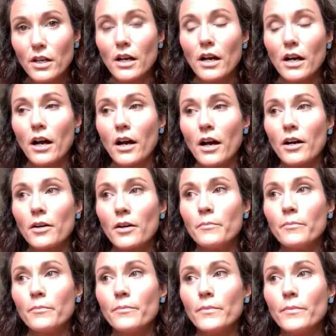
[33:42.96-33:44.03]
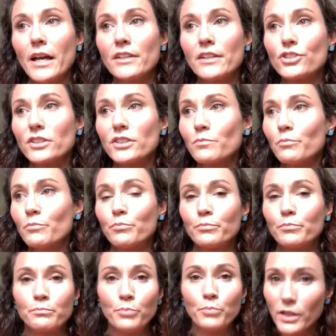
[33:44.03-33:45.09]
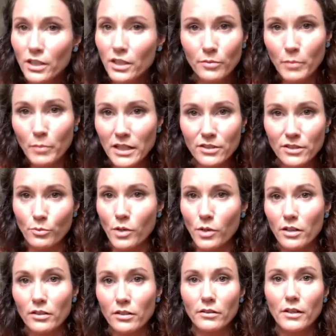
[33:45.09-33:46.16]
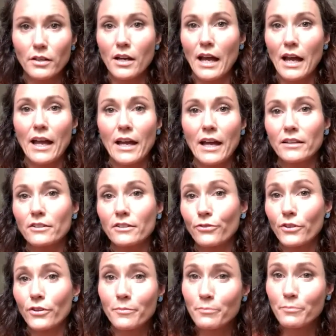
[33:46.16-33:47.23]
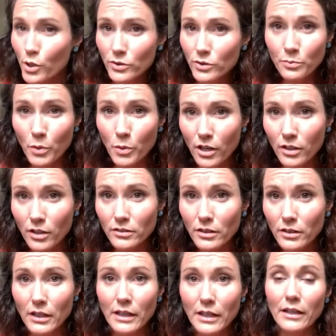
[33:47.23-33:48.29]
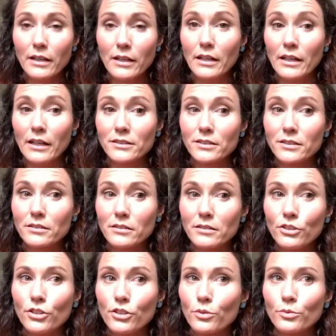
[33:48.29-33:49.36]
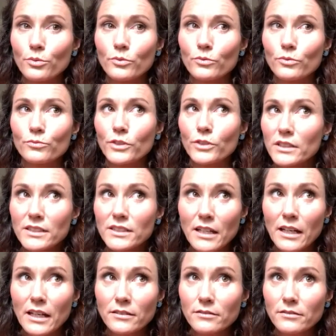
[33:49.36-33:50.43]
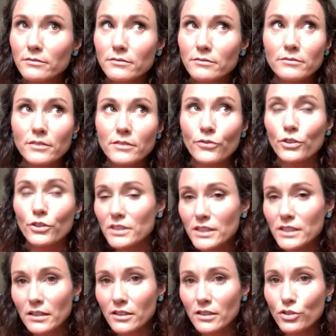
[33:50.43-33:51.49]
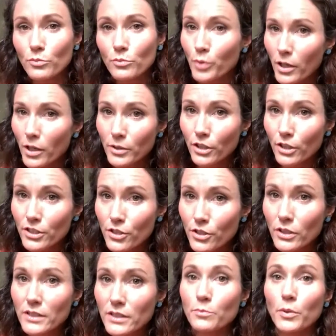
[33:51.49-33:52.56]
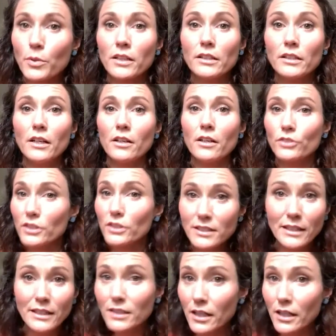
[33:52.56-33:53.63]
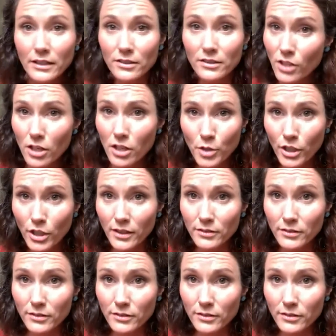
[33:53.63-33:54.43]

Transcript: and just putting your money to work. And for the most part, it's, real estate, if you're listening to this, you probably already know this, but real estate's not like the stock market.